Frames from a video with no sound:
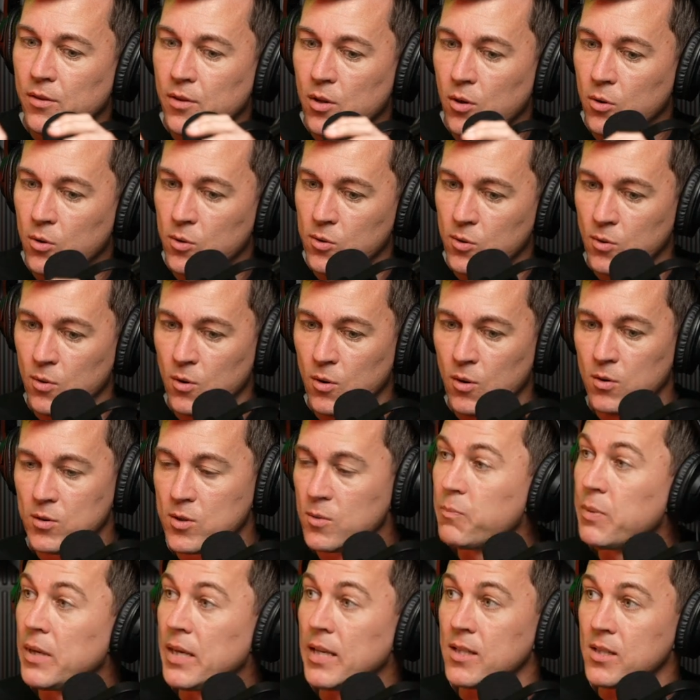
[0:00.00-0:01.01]
those
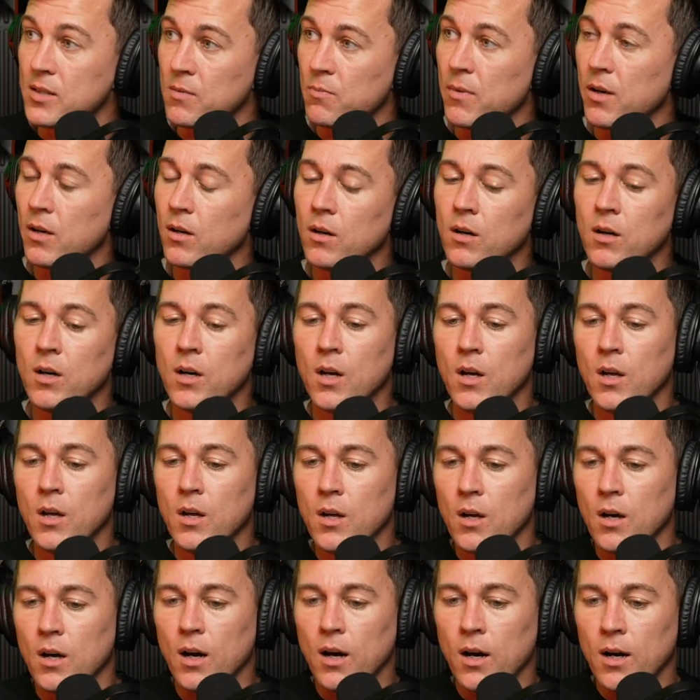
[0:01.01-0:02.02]
piecemeal.
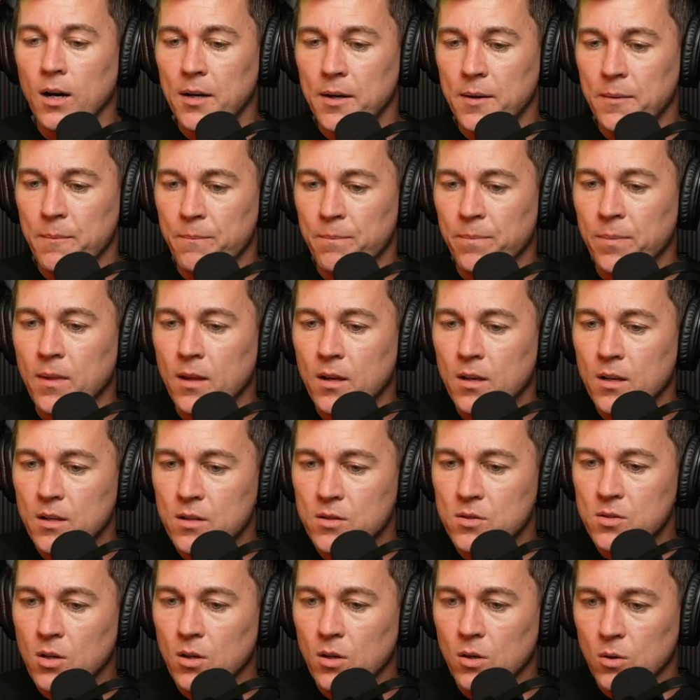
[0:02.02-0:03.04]
Um,
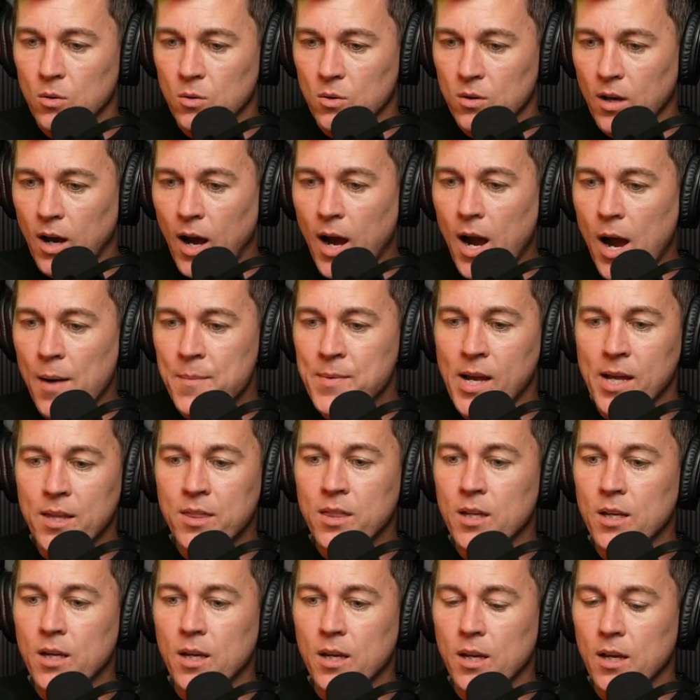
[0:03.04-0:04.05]
so I, I mean, I
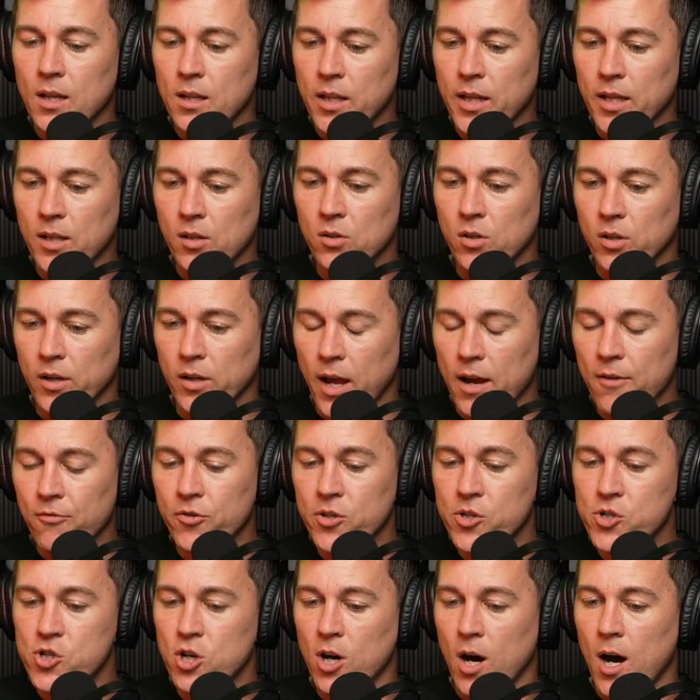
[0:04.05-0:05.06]
think it, like look,
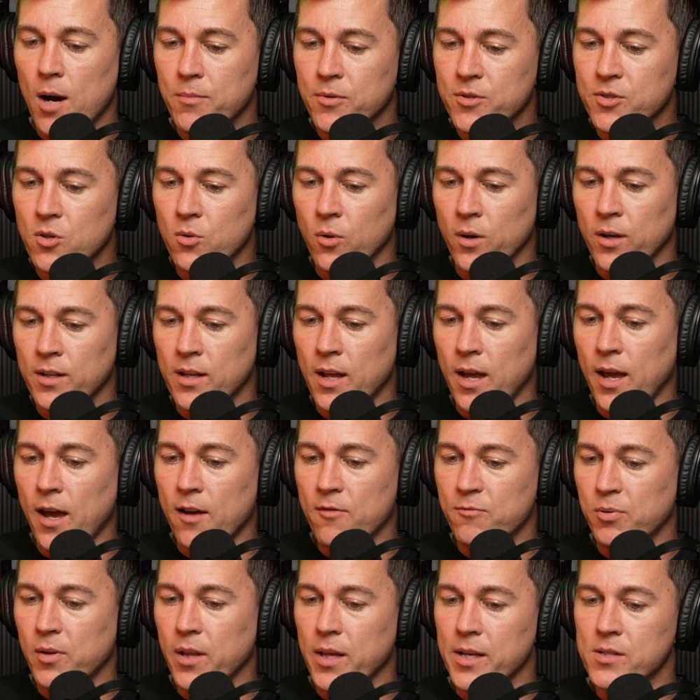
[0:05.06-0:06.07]
every job is going to
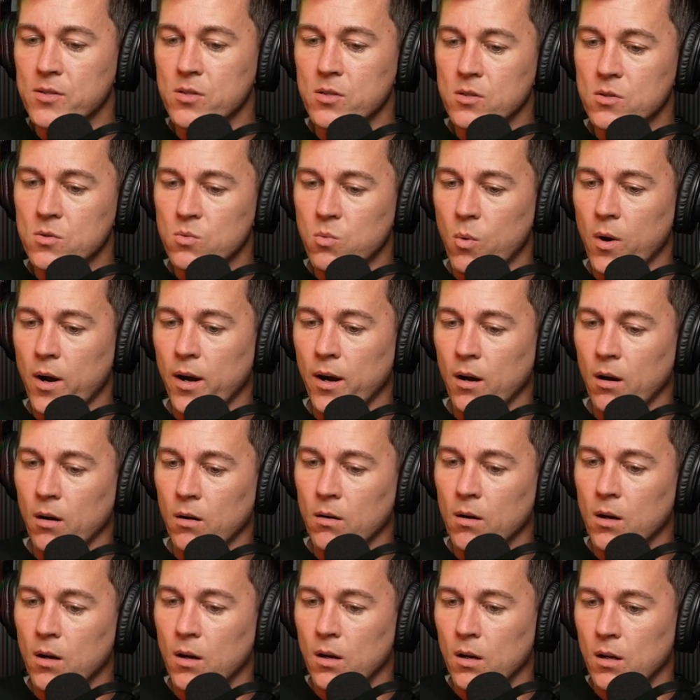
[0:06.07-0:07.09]
have places
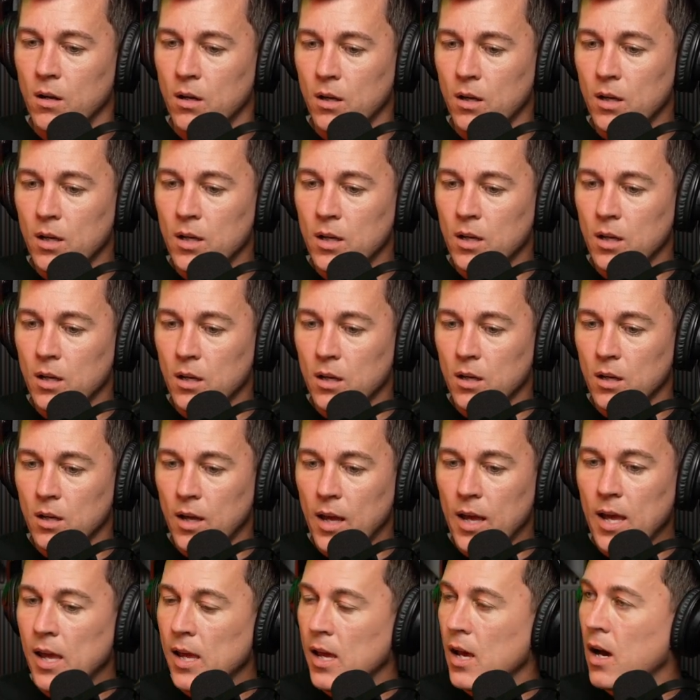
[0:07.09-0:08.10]
where it
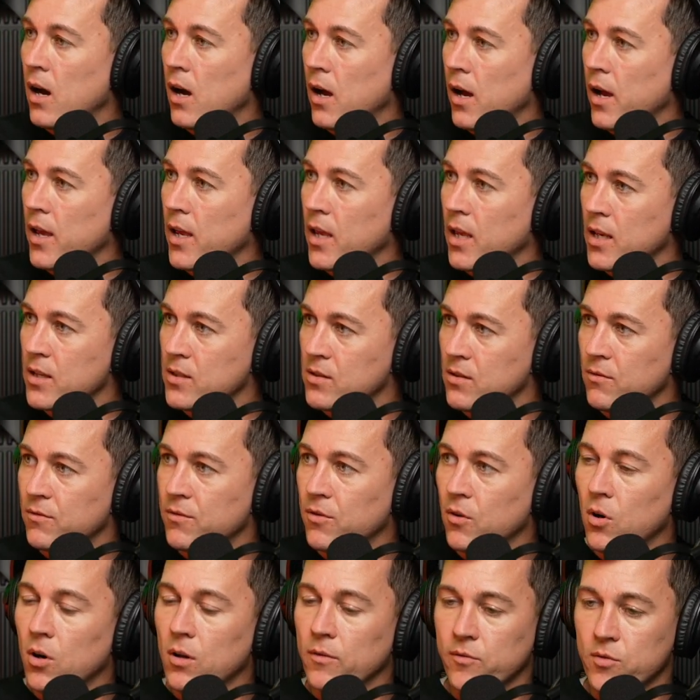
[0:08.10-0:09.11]
AI is
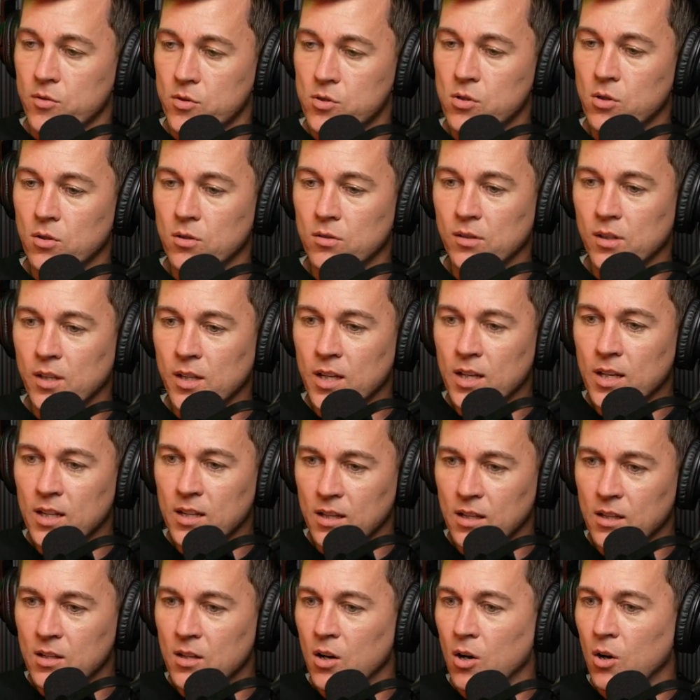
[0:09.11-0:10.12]
involved. Certainly,
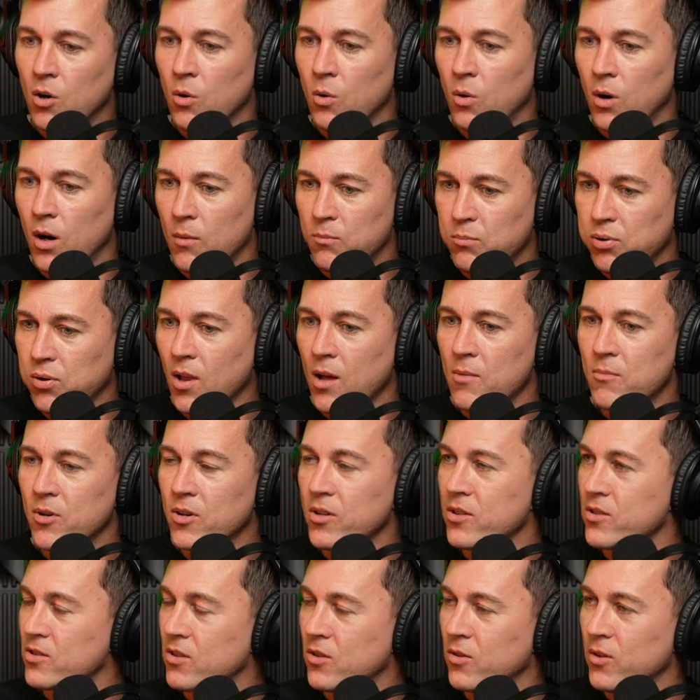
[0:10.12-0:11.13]
you know, a
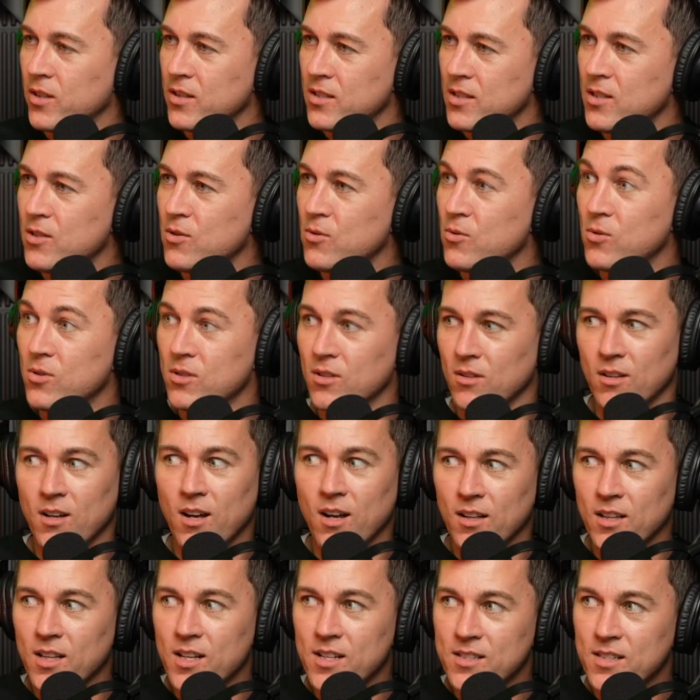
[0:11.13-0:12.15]
plumber is going to use a
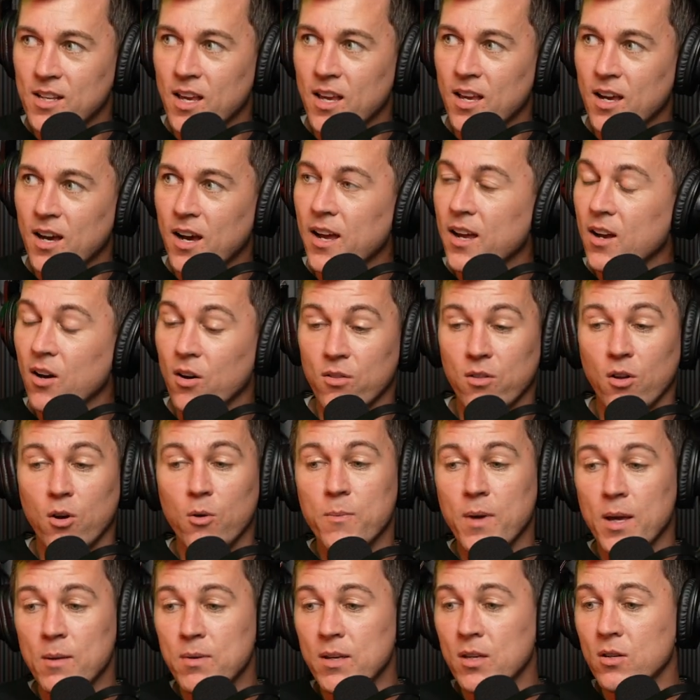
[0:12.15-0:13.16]
lot less AI, although
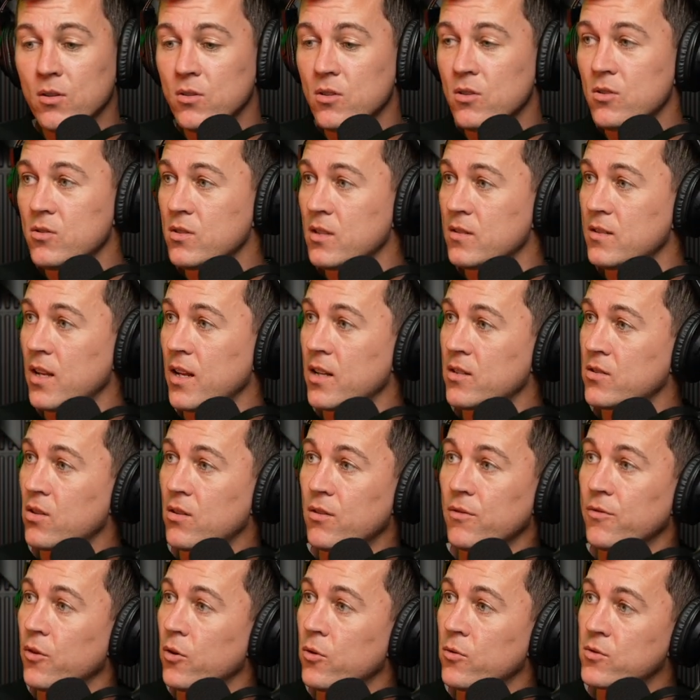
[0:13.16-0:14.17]
maybe he'll use it to answer
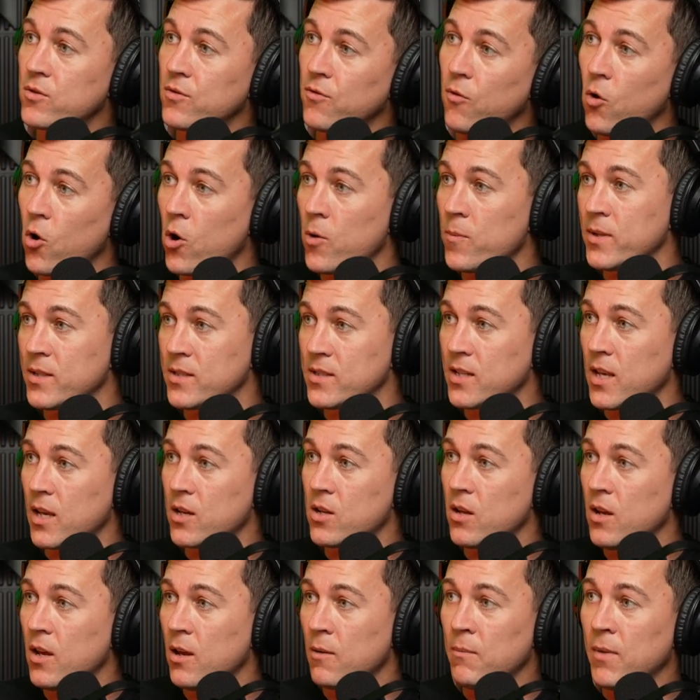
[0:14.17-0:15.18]
the phones for him and
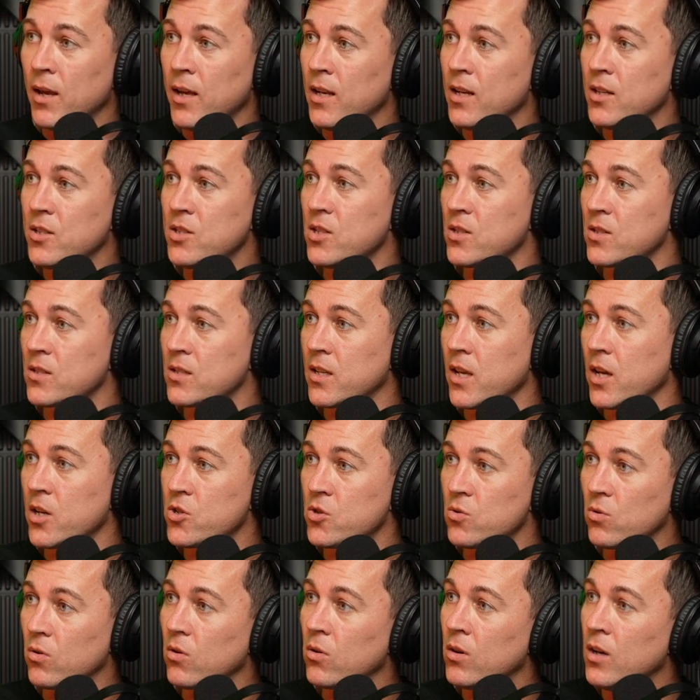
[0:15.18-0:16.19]
manage his
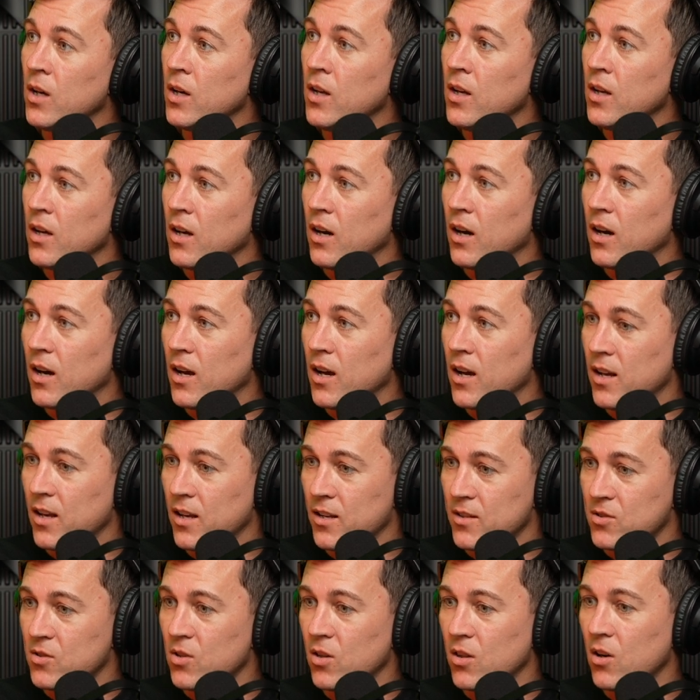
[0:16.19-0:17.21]
schedule
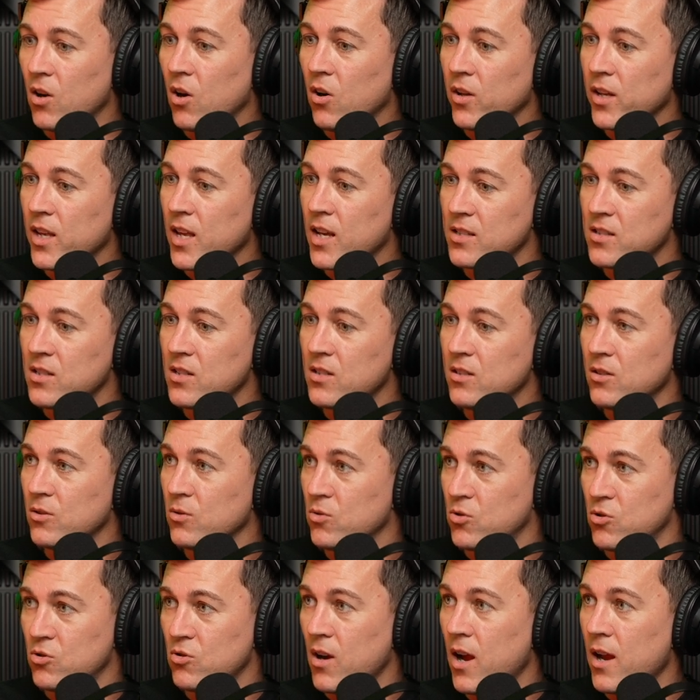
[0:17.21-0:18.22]
uh, so that all he has to do
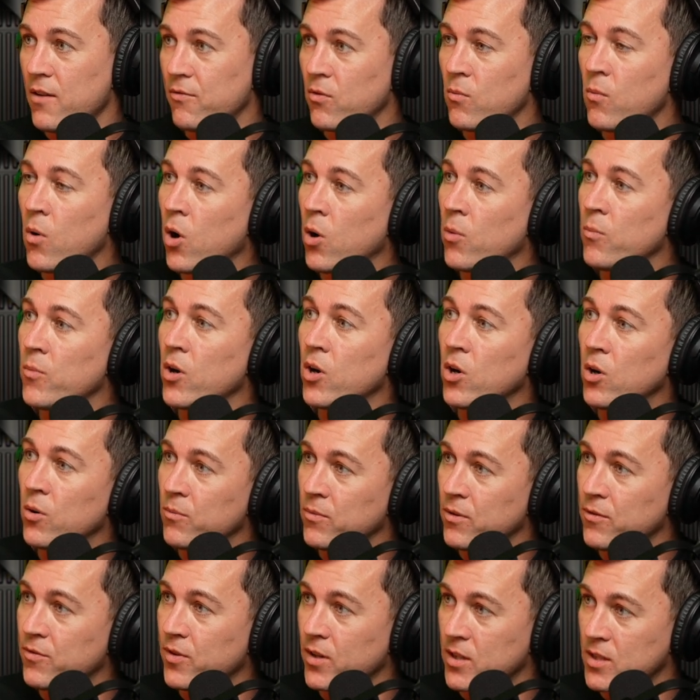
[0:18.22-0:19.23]
is drive from home to home
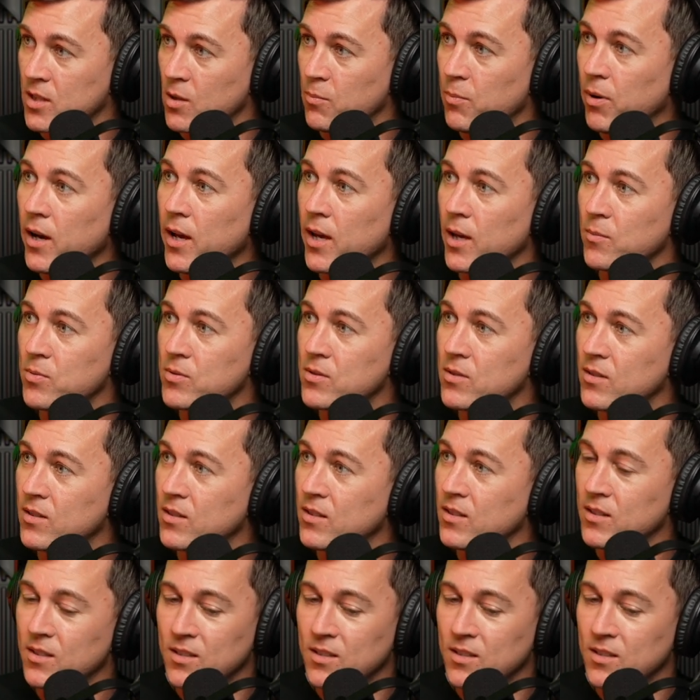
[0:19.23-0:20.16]
to fix the pipes. Oh, yeah.